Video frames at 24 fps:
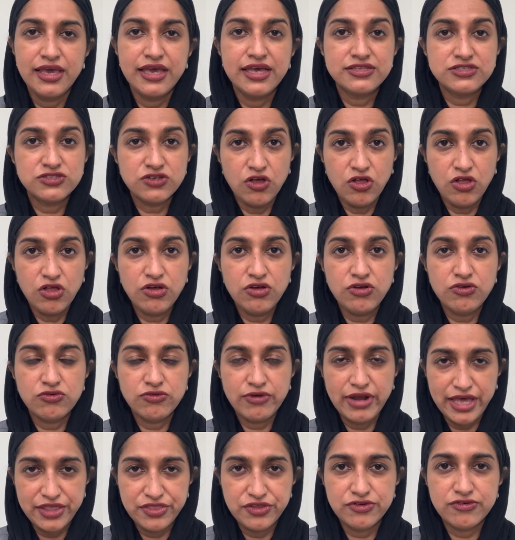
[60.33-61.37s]
It's all
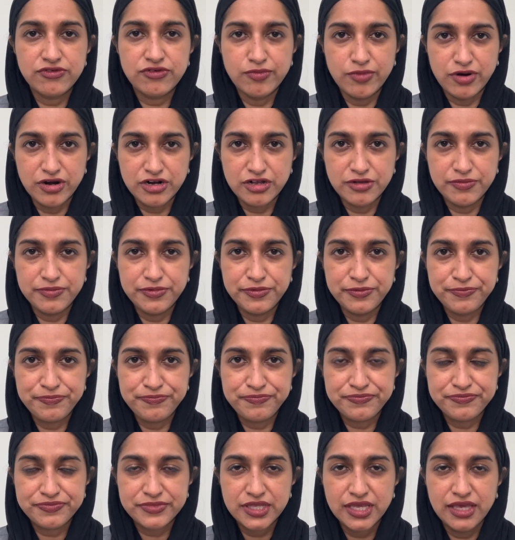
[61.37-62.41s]
rather remarkable.
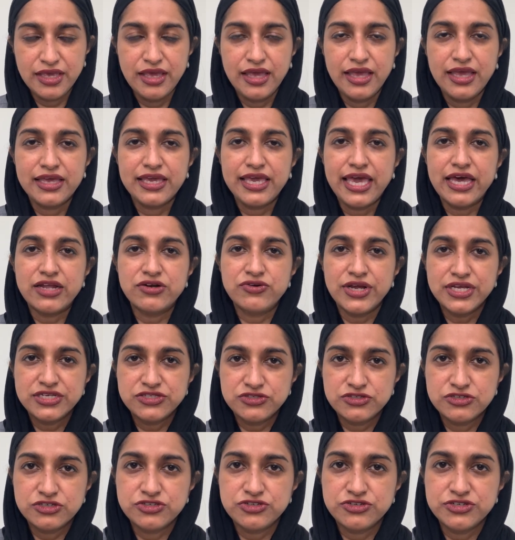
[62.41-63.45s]
Cataract
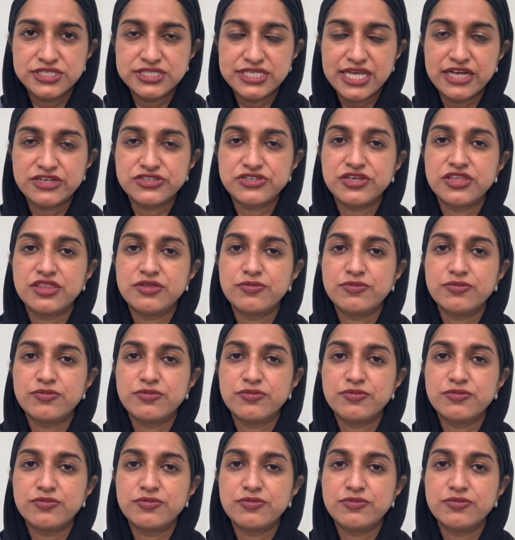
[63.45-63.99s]
surgery is actually